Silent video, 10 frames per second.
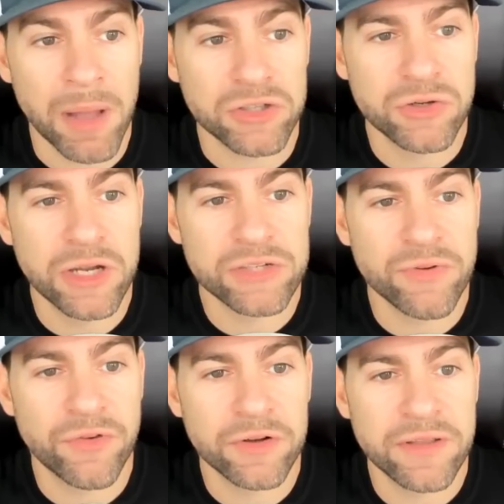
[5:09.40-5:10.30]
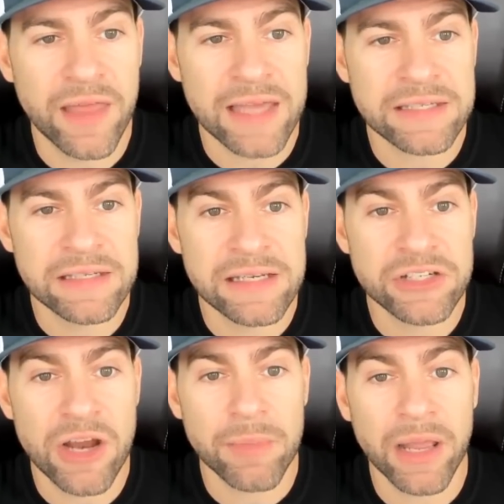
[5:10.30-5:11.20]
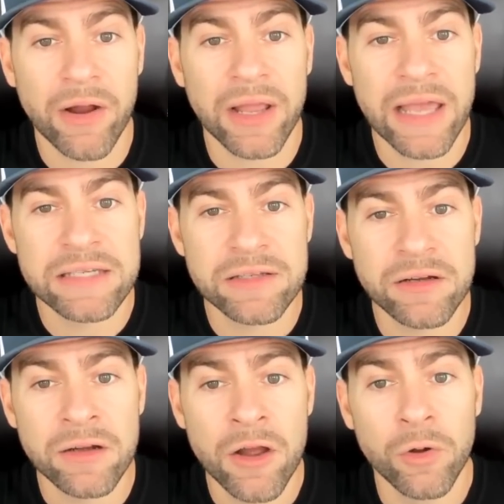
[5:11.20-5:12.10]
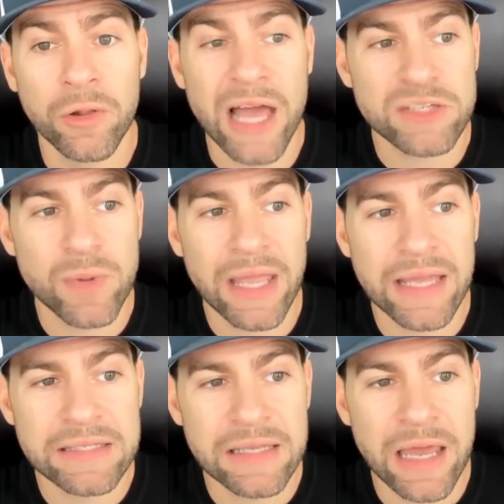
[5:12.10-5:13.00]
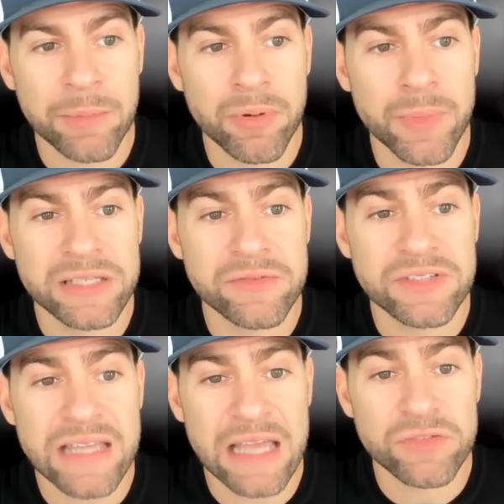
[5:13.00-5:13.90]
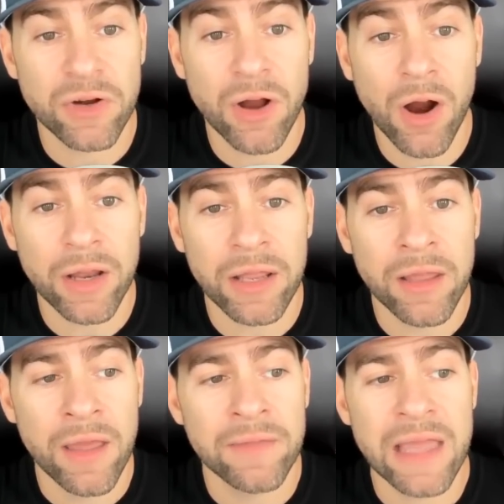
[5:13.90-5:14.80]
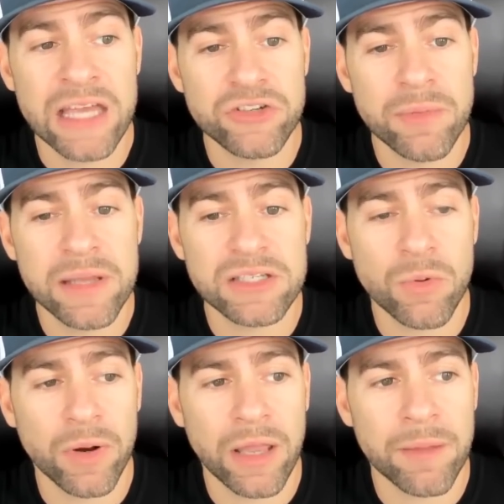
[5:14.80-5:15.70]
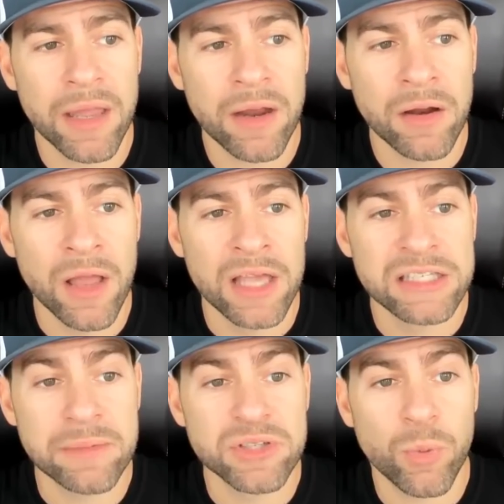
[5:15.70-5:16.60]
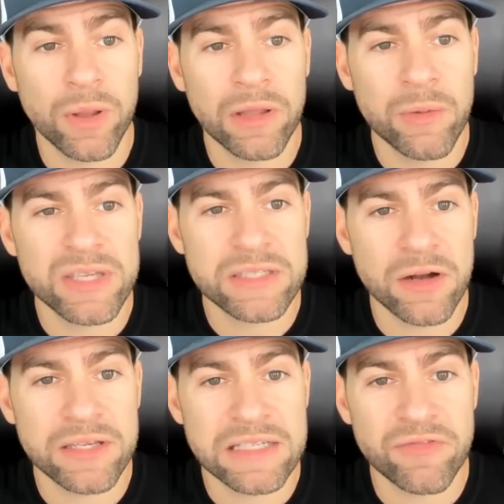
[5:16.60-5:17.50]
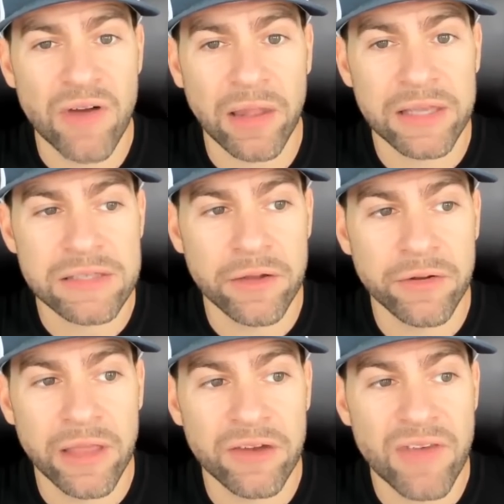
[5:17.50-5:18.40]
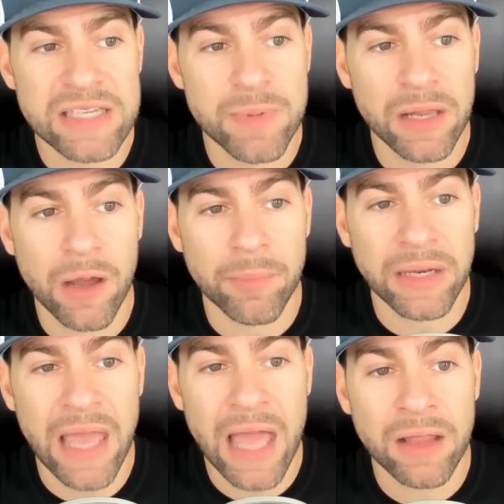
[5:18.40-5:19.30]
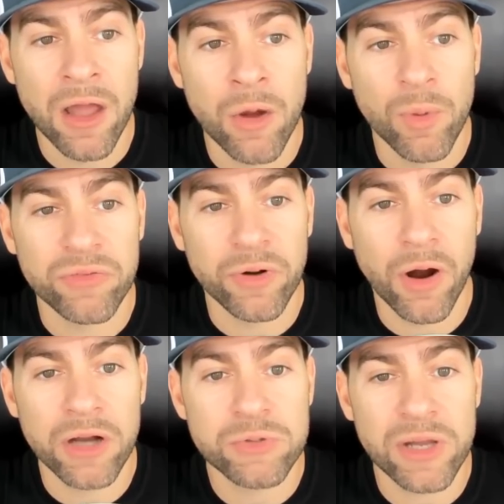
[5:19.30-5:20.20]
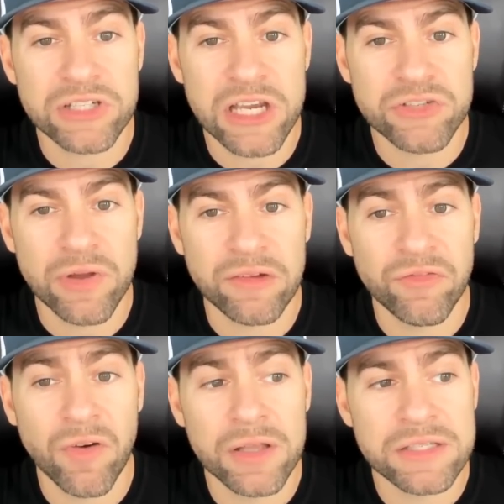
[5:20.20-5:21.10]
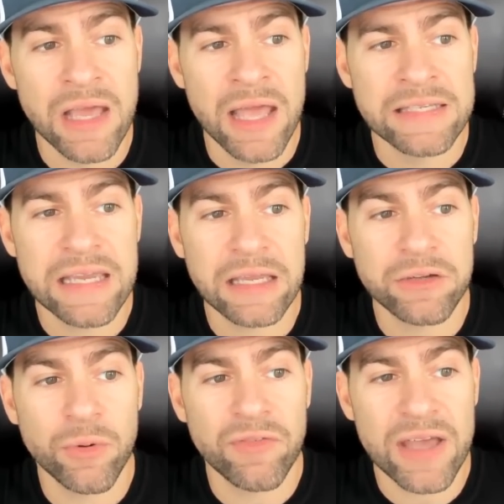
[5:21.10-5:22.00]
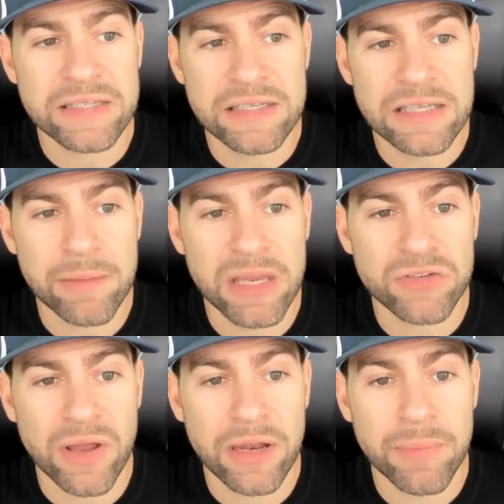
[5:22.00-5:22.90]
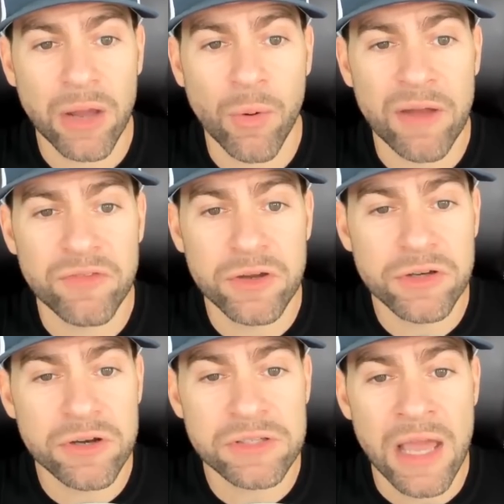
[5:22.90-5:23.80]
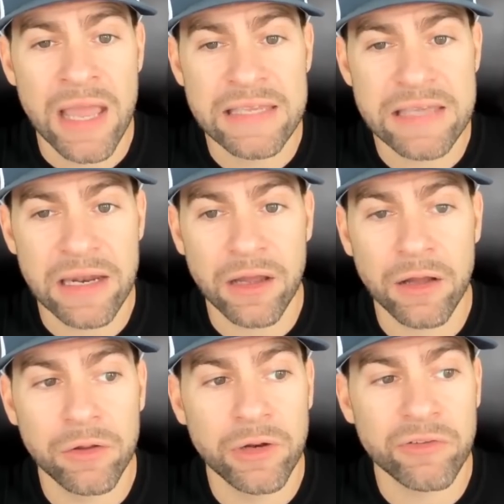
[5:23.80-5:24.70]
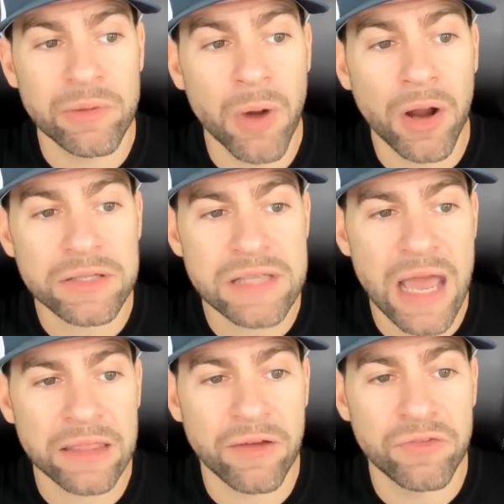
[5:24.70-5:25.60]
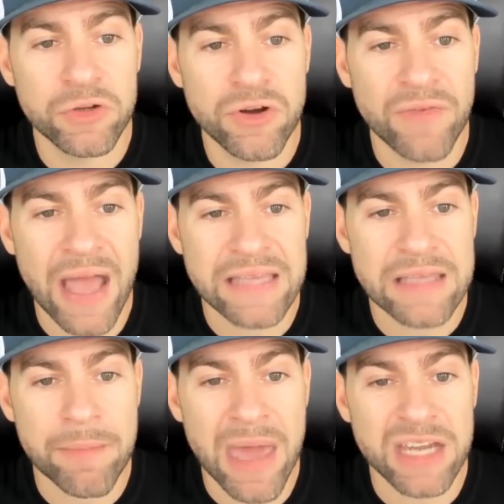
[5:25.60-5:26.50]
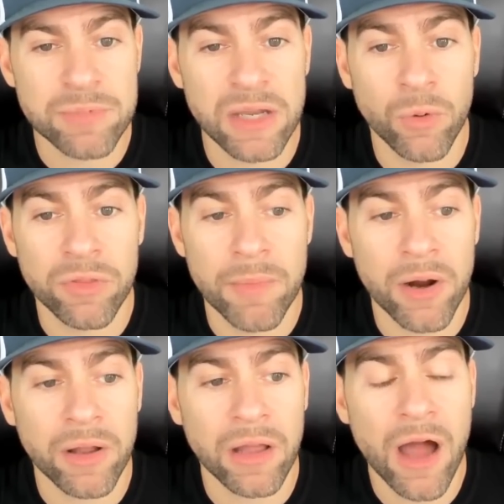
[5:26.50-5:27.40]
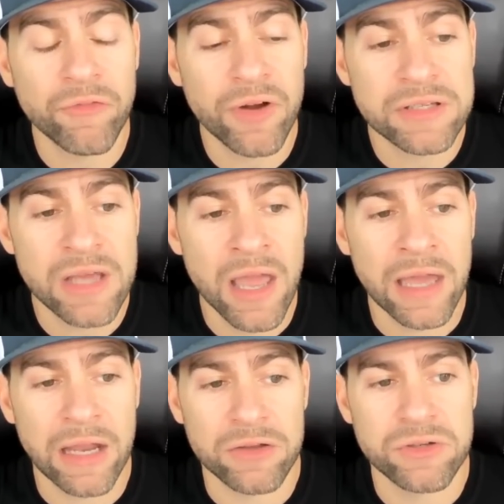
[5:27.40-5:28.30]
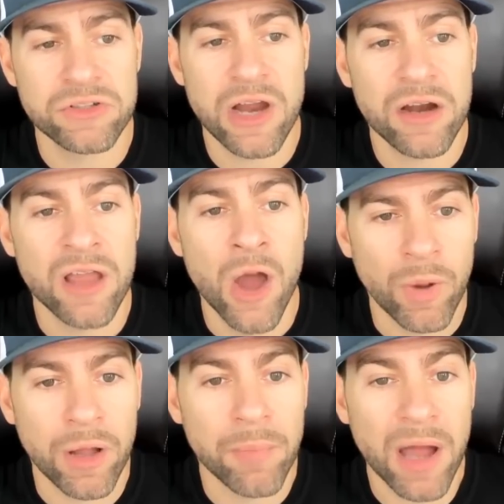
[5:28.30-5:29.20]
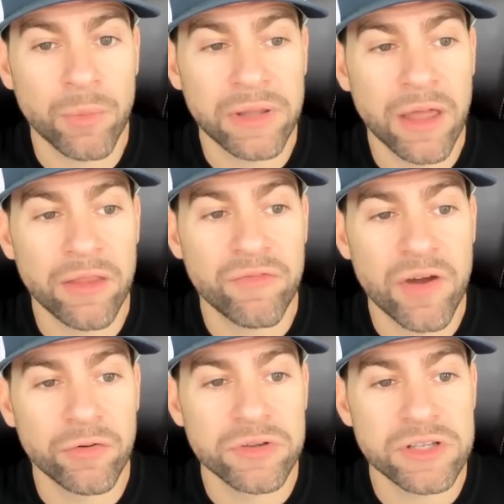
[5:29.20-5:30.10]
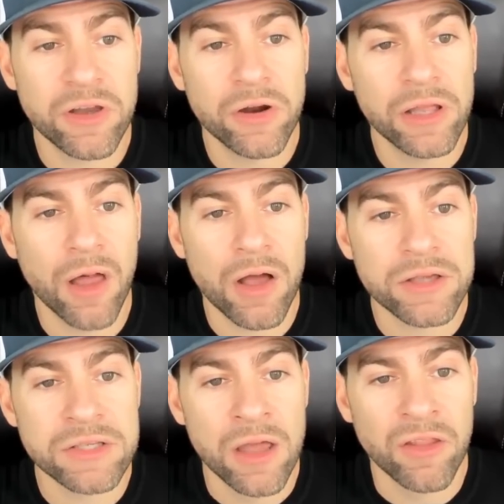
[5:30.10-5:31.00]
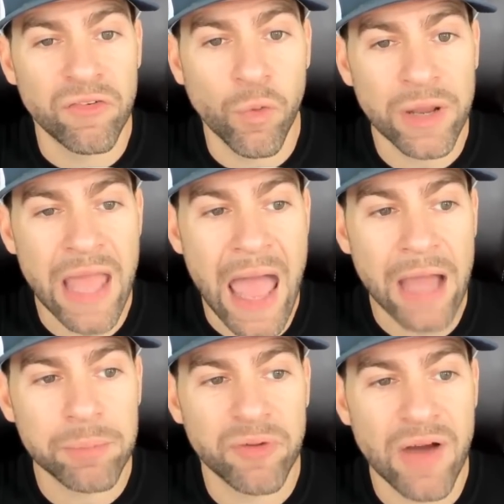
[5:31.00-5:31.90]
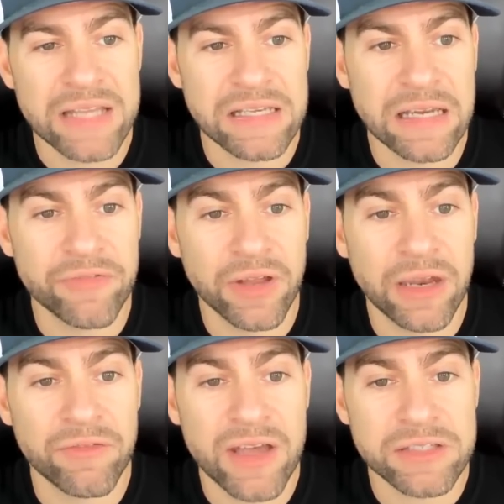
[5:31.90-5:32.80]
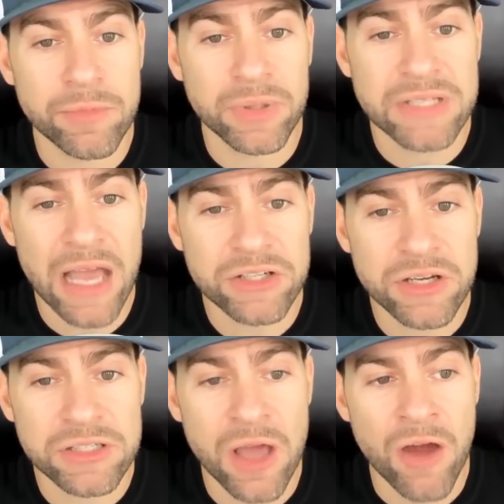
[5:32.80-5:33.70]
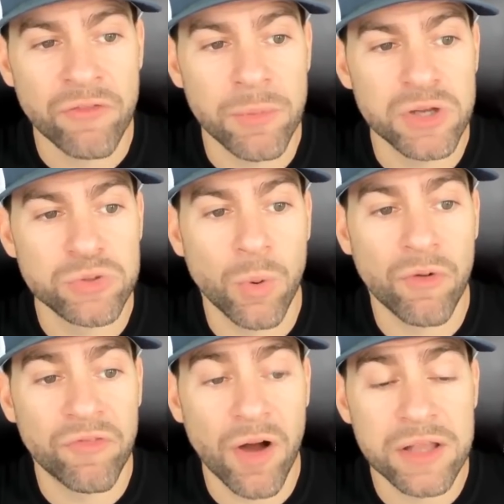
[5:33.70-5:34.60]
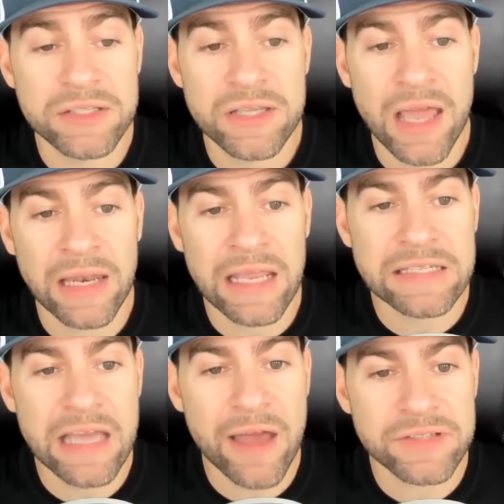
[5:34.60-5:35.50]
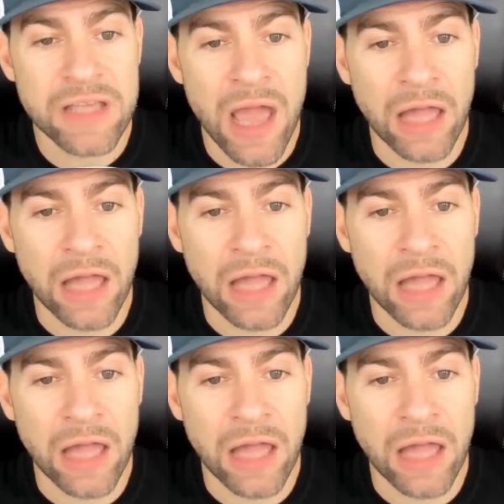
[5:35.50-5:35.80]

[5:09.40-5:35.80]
Balchuna referred to the SEC Chairman Gary Gensler, who last week hinted at a permissive stance regarding the instruments, quoting him here. Subsequently, we start to see filings under the Investment Company Act with regard to exchange traded funds seeking to invest in CME traded Bitcoin futures. He said and concluding remarks at the Future of Asset Management North American Conference. And he also shared when combined with the other federal security laws, the 40 Act provides significant investor protections for mutual funds and ETFs.